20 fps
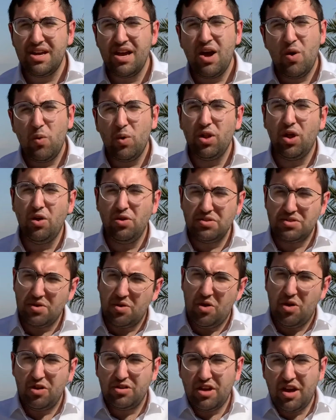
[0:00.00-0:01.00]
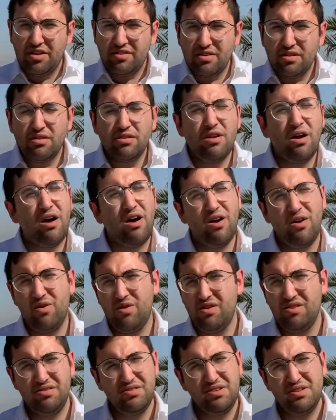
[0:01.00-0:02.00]
We'll also hold on. No,
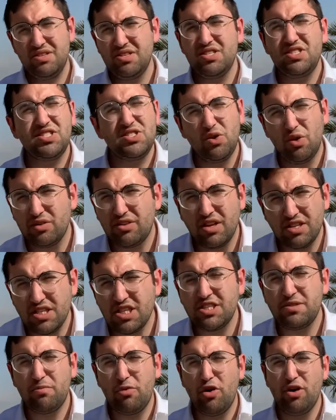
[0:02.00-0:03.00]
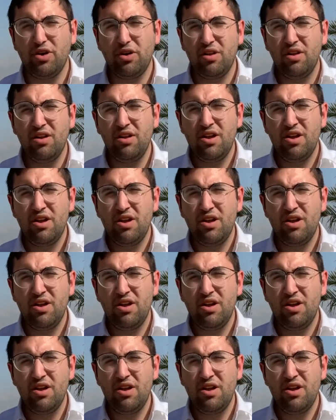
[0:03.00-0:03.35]
salt doesn't spoil.